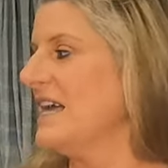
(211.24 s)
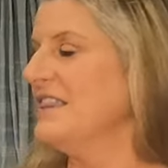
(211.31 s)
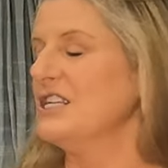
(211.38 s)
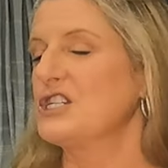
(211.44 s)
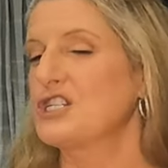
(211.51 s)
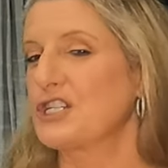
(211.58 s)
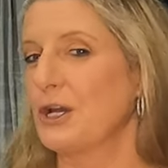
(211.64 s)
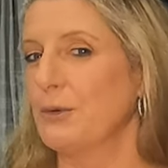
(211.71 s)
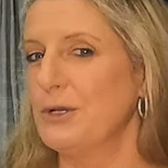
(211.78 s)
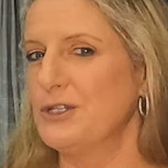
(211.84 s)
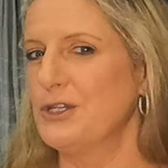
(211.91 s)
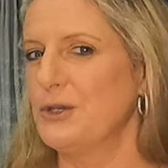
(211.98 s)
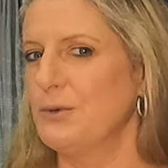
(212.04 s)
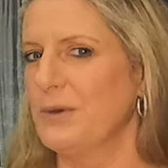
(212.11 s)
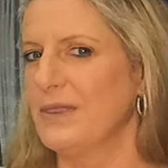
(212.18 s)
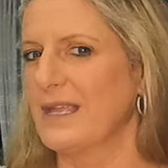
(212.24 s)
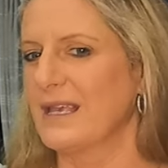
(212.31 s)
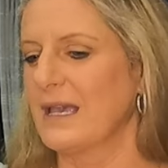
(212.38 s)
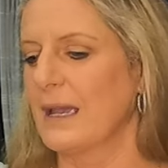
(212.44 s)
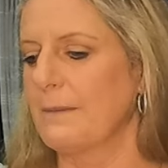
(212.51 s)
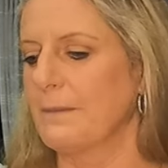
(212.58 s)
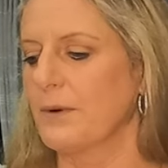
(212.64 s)
and then show it to you in the
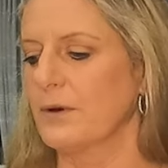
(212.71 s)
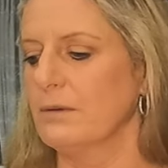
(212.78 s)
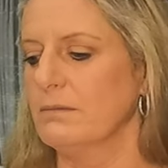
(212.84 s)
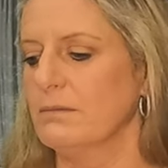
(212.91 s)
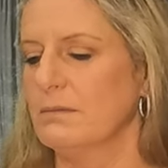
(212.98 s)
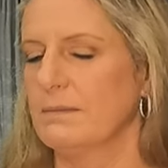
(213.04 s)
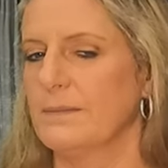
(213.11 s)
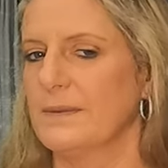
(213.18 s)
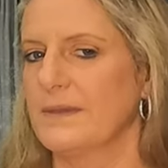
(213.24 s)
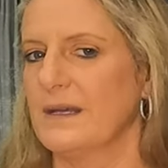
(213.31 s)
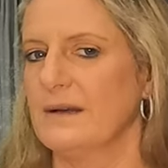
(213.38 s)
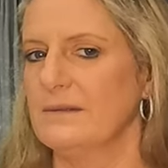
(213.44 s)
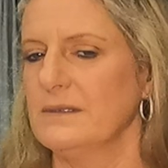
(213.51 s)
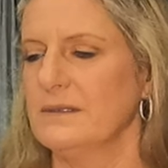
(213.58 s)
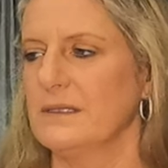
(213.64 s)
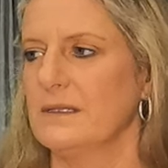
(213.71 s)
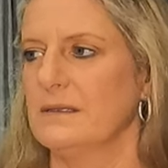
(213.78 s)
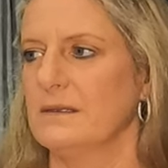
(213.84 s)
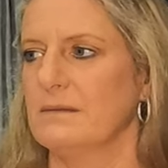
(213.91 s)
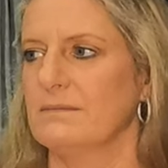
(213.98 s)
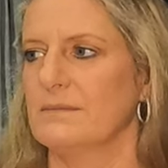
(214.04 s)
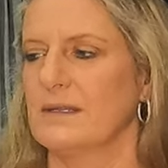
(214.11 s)
camper. But
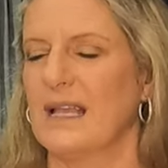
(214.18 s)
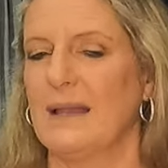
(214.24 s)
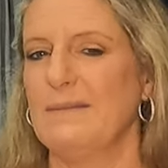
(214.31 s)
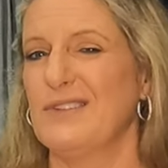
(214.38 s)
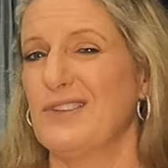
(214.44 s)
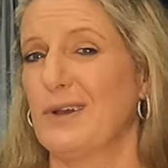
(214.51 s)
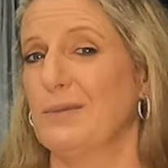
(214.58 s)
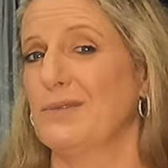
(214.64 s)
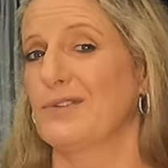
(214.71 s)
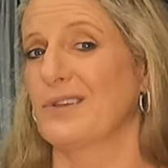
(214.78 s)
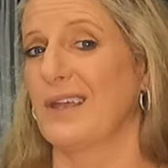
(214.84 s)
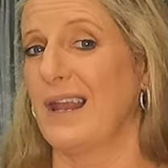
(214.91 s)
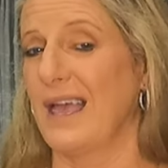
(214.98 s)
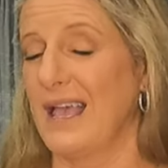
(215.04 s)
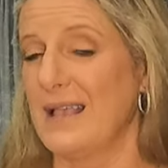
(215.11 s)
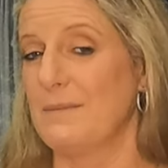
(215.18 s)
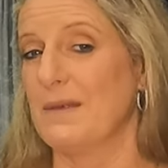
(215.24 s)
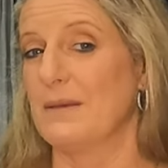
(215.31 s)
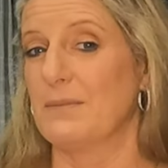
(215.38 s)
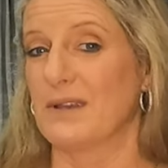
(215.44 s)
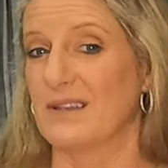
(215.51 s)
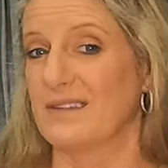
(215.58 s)
Amazon was gonna hate
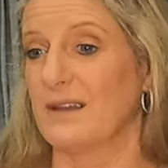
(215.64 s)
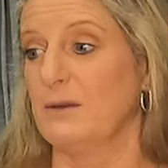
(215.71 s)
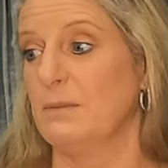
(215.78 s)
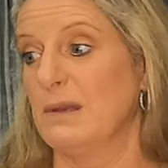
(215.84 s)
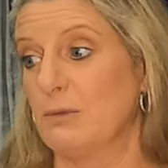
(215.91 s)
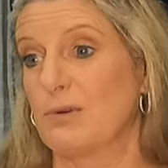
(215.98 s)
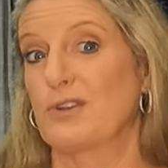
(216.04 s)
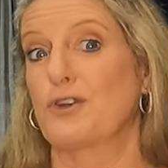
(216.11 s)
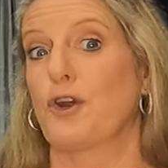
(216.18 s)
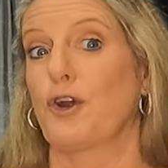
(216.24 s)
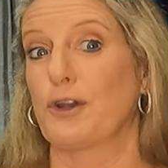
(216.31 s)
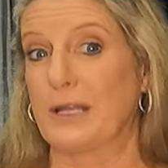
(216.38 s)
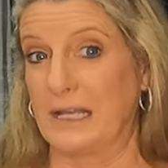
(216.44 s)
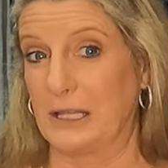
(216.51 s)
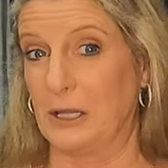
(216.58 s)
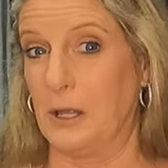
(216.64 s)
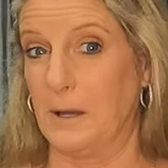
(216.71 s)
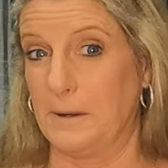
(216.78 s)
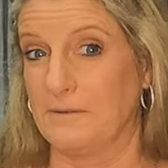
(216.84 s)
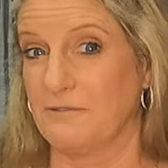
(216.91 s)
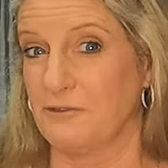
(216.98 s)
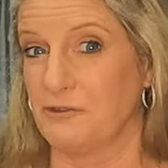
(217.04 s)
me because I'd be returning a
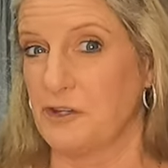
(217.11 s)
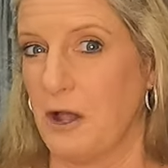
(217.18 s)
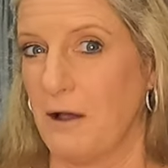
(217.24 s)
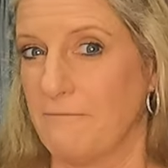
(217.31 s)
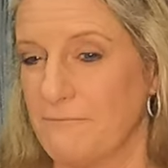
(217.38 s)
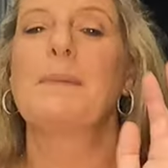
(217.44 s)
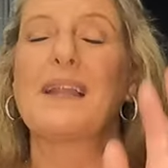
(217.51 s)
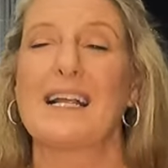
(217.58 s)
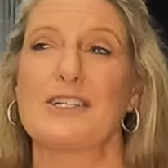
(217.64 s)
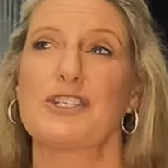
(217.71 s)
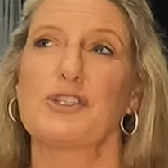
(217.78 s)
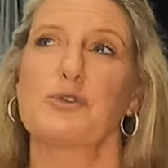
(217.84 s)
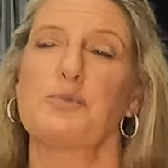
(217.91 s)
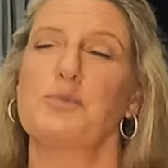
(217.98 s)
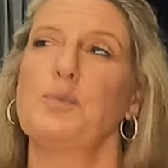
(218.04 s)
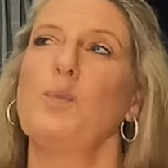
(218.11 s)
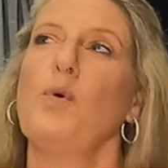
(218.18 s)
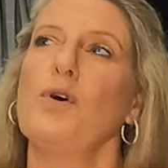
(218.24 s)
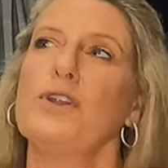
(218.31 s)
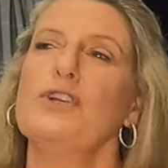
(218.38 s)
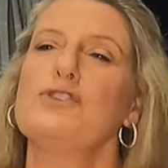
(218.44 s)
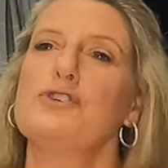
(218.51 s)
lot of stuff. But I just
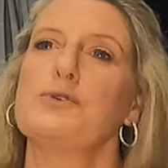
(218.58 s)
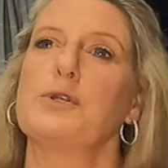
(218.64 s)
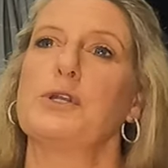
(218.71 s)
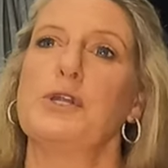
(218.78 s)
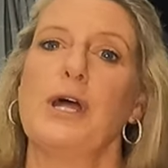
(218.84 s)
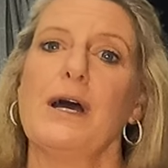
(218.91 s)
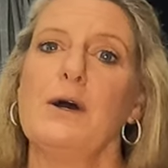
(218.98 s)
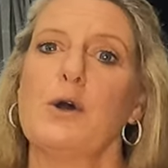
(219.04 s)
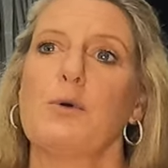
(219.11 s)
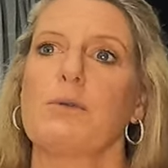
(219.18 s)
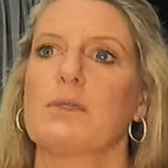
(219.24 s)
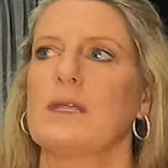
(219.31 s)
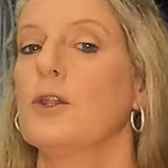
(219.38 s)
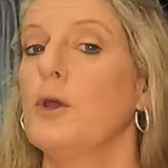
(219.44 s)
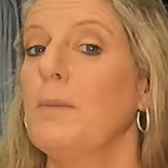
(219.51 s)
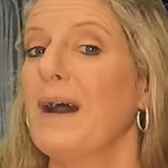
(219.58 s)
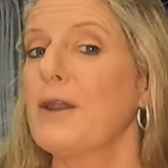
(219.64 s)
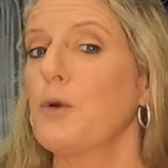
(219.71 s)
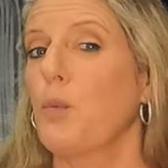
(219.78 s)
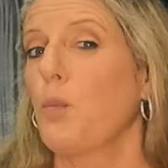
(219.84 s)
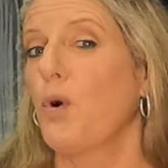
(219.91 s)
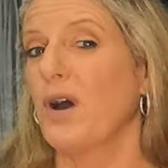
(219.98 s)
wanted you to know, no
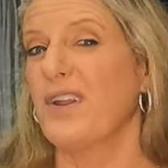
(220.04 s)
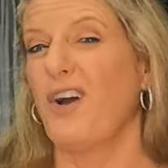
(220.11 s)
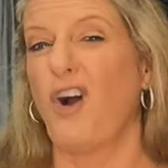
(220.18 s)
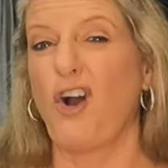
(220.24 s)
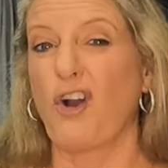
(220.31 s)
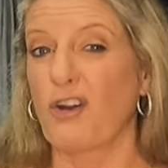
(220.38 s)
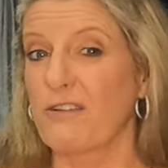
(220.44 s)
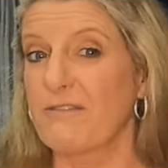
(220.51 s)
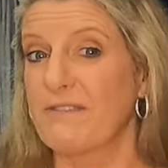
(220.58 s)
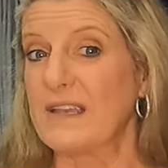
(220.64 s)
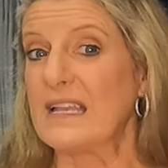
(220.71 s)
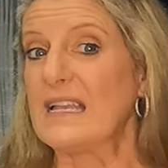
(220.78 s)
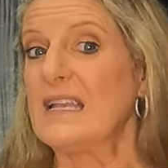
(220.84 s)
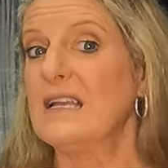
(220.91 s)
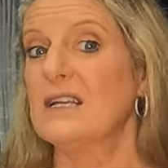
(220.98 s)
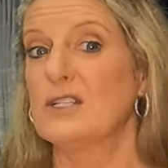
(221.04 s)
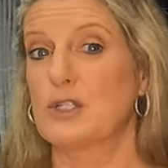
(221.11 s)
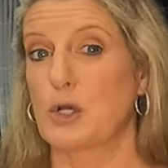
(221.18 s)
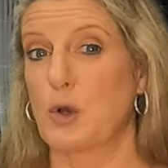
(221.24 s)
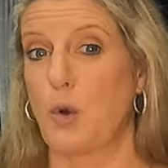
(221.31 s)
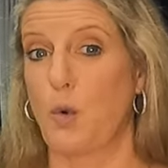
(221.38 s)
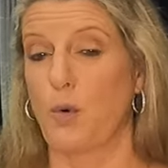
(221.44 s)
matter what RV
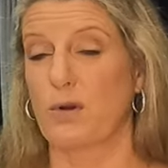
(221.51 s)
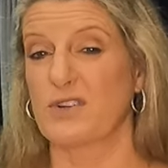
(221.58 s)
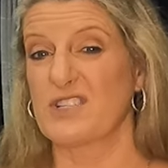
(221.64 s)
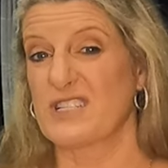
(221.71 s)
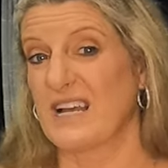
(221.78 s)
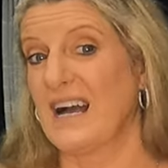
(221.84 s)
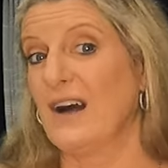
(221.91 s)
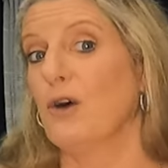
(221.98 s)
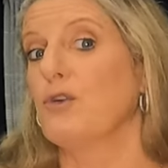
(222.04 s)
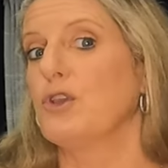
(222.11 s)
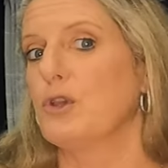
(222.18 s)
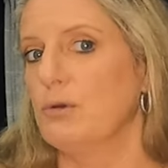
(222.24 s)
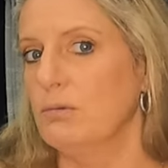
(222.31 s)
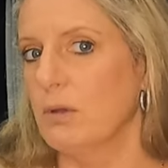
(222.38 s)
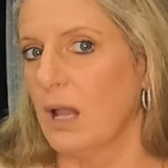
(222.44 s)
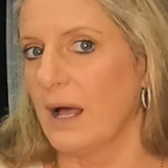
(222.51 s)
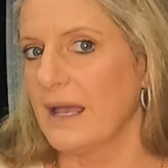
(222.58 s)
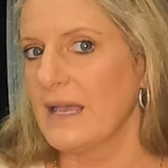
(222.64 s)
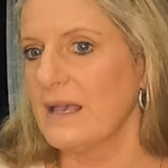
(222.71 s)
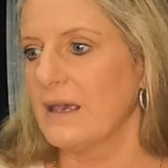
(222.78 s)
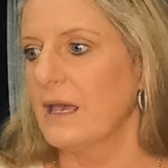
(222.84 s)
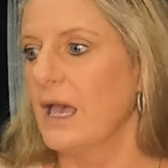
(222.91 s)
decor style you
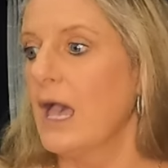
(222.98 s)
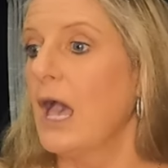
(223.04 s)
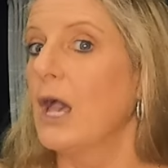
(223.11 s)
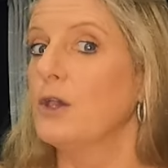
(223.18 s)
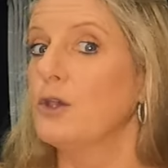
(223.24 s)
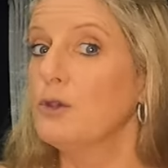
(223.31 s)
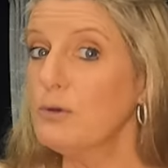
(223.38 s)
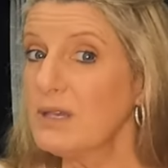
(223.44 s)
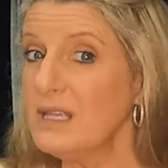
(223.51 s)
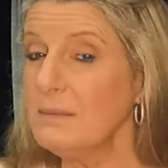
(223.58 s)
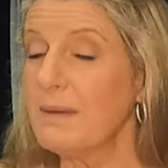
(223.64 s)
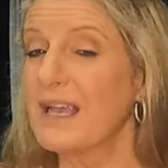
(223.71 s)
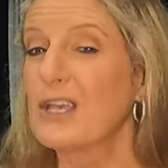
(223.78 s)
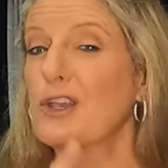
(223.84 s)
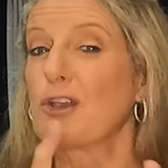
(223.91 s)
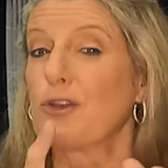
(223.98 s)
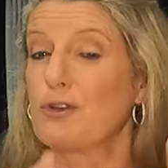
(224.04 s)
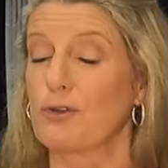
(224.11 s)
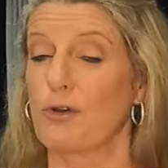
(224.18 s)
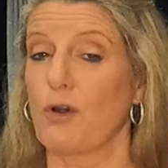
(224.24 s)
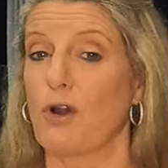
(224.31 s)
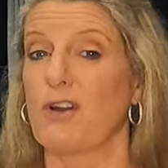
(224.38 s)
like, you can make
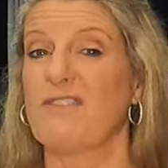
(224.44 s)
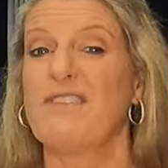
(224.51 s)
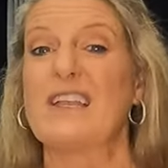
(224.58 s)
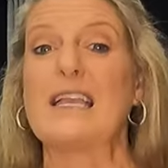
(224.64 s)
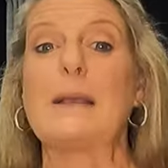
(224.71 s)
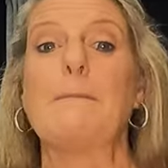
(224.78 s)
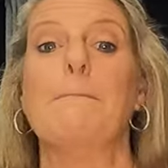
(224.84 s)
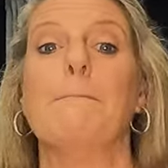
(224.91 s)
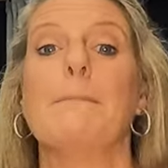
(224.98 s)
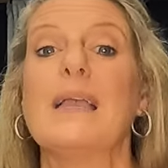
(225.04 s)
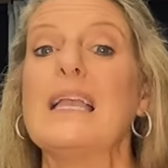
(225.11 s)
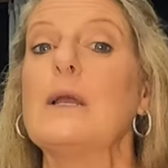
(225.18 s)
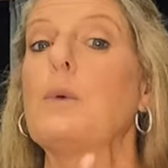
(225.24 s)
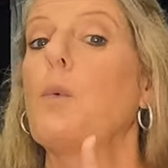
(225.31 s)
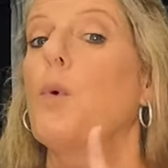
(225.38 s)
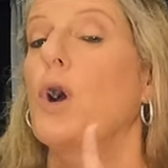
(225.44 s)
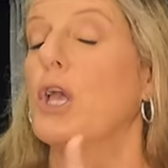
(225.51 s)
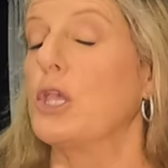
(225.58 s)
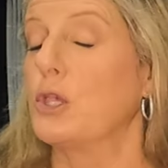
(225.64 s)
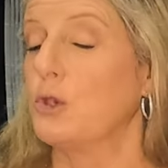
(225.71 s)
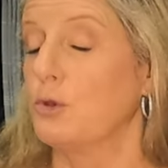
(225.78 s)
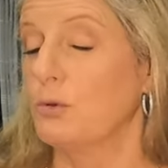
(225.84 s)
your RV meet
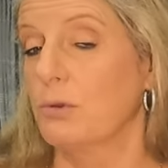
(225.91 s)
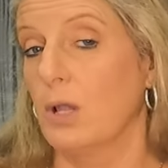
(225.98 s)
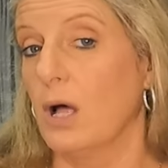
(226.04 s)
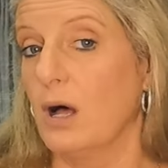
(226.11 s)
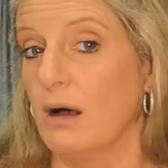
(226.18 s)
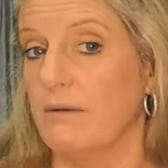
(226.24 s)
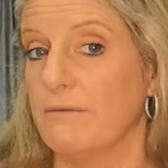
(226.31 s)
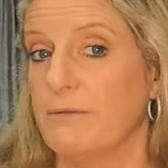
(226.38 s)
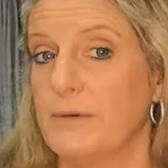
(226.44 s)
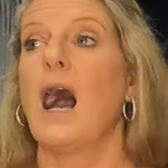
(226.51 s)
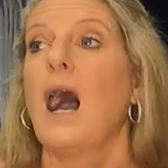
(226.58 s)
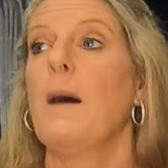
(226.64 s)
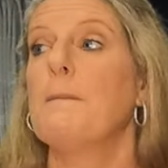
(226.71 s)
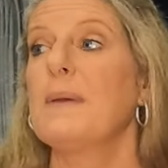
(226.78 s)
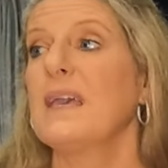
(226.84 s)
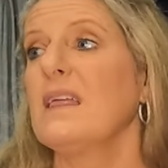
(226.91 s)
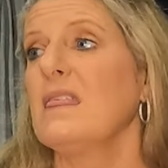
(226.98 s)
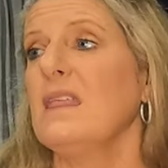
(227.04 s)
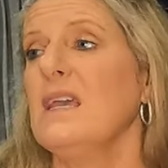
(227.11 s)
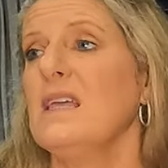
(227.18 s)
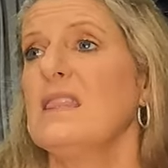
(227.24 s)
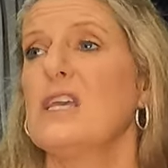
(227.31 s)
what you love. A big
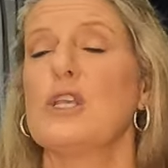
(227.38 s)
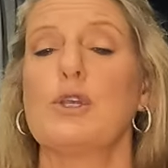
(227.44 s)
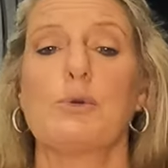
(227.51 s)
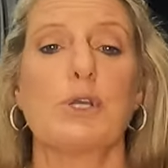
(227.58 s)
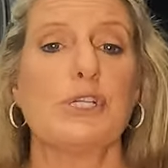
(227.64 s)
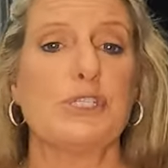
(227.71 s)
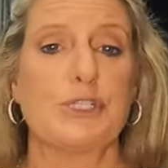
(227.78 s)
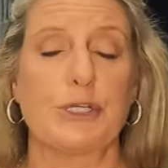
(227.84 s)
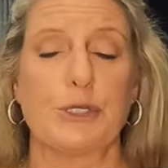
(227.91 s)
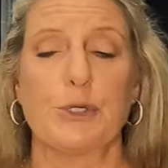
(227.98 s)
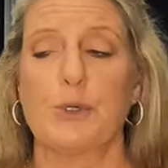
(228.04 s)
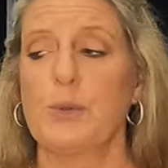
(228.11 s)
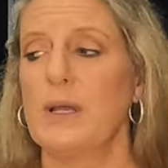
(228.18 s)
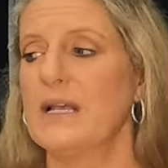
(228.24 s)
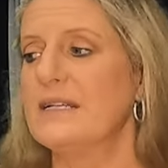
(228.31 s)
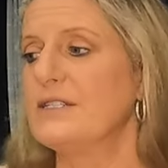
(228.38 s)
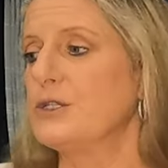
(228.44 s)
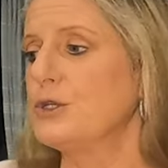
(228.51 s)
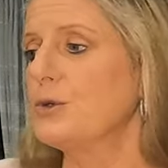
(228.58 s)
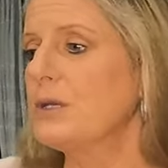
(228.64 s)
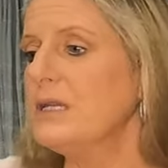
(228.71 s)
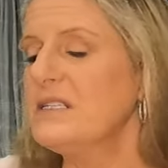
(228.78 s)
thing that you can do
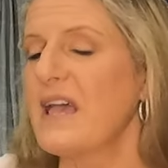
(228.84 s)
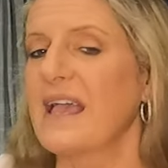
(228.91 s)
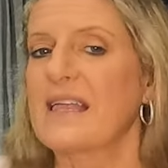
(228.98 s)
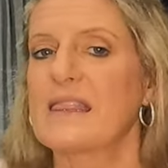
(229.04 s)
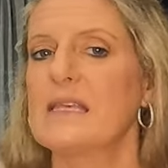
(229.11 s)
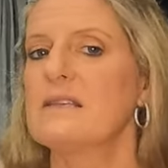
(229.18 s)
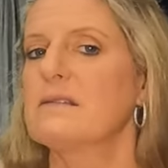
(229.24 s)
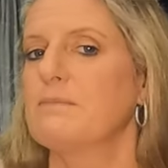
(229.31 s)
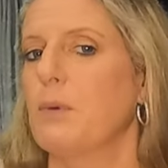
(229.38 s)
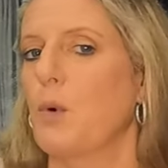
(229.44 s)
is you can take these